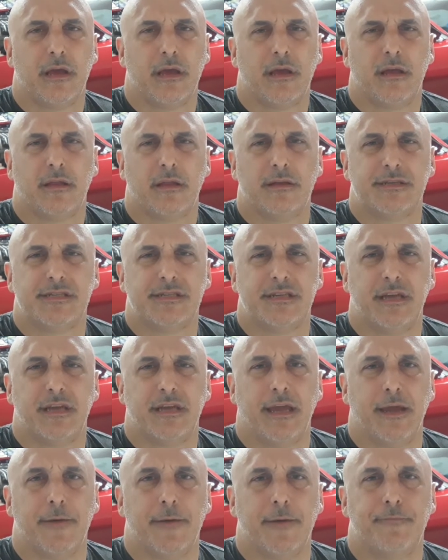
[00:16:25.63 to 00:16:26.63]
Let's
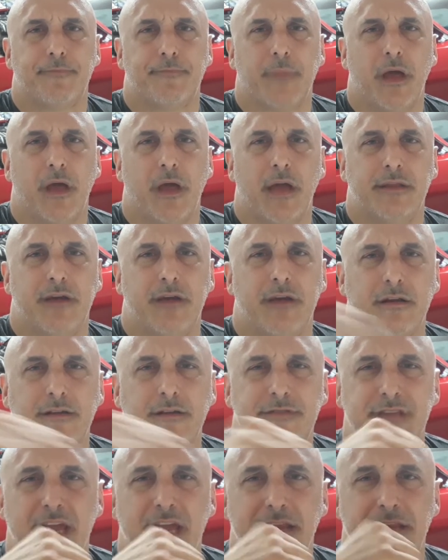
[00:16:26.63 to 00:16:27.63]
see. Dr. Dude
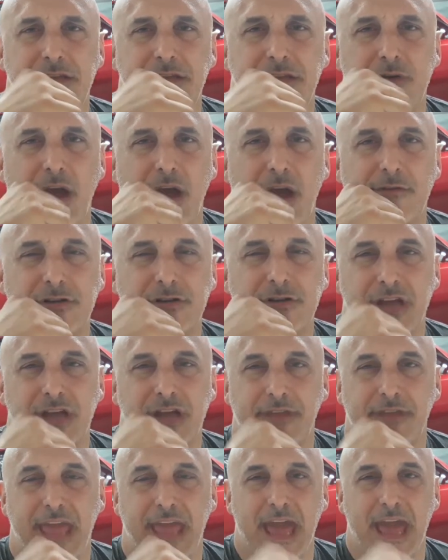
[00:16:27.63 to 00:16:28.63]
saying, did you ever shut
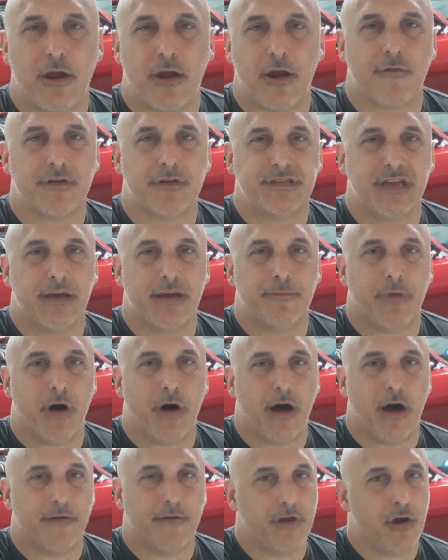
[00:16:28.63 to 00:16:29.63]
the cat over temp
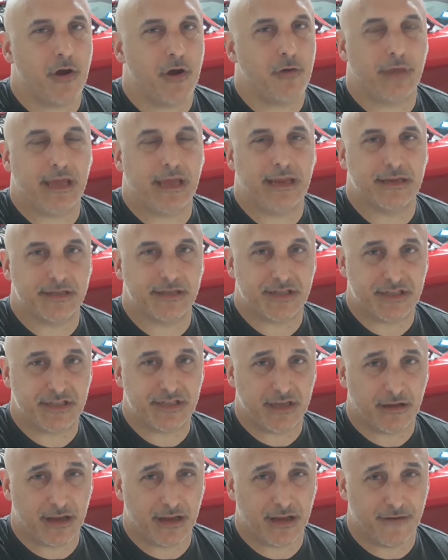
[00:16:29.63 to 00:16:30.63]
off? Nope, it is
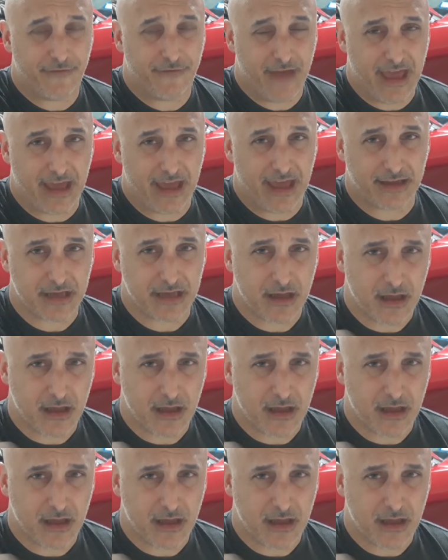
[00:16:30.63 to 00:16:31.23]
still in effect.